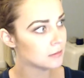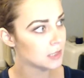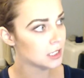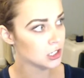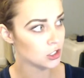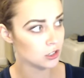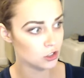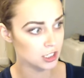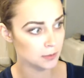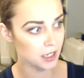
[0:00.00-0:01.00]
He shouldn't
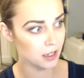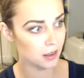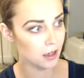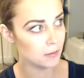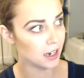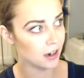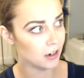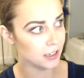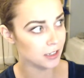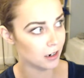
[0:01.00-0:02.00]
just be a
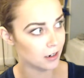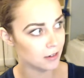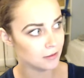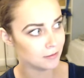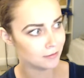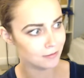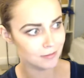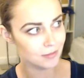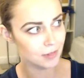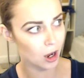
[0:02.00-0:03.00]
thumbnail.
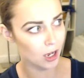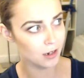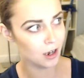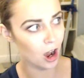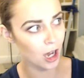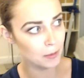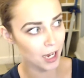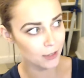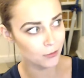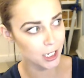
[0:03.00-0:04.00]
On
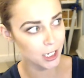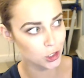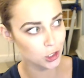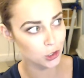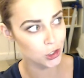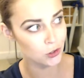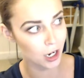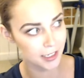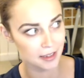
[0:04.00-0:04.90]
my video, it shows you not as a